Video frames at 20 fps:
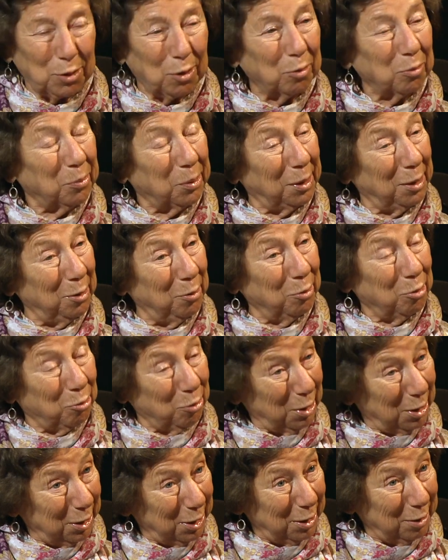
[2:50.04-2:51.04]
owned by a
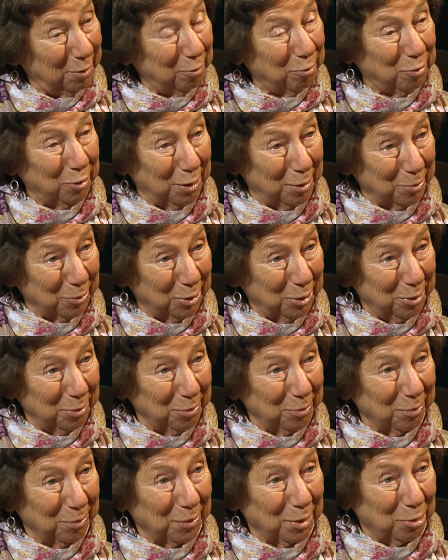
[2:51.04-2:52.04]
Ukrainian family,
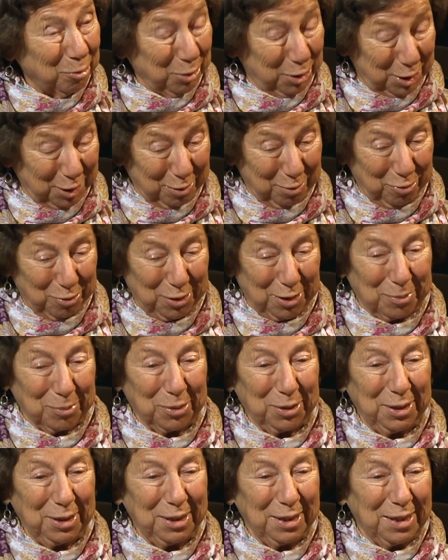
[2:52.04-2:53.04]
yeah. Christian
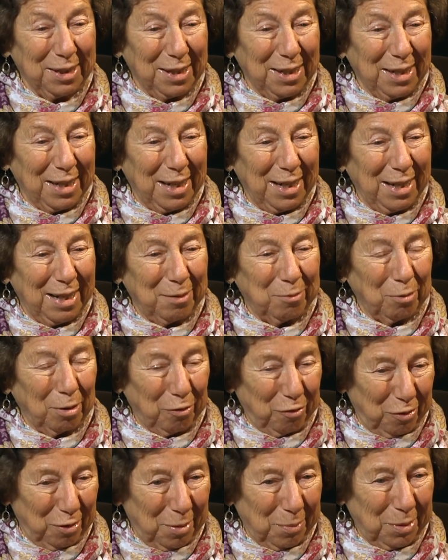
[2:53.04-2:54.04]
family, and our
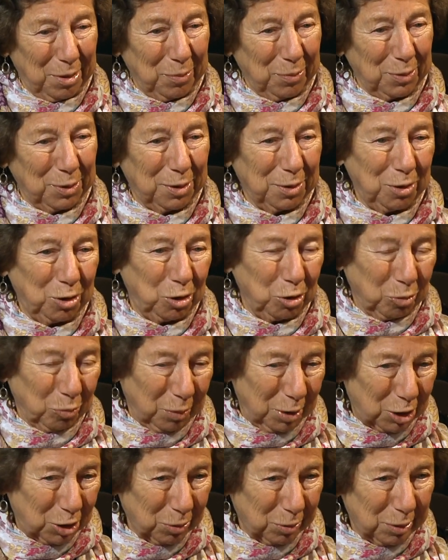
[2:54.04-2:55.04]
family was
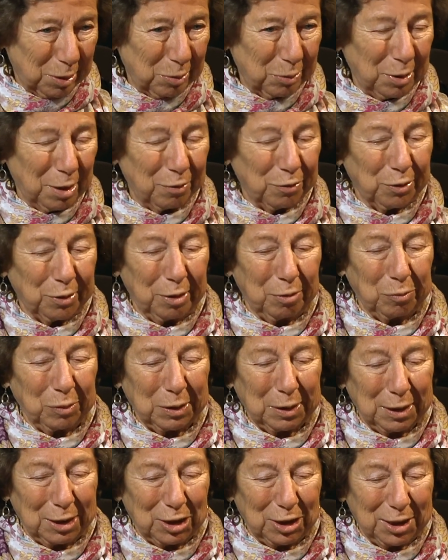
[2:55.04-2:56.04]
Jewish, although not very
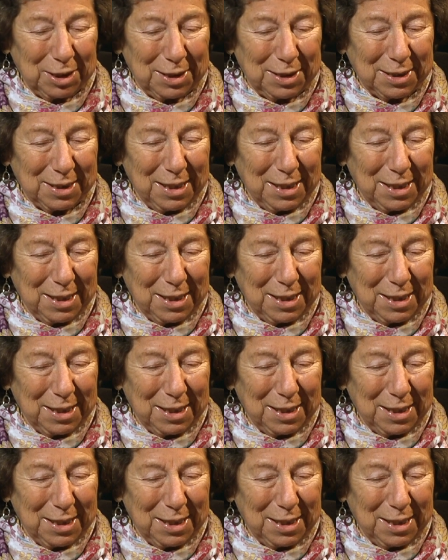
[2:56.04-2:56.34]
religious.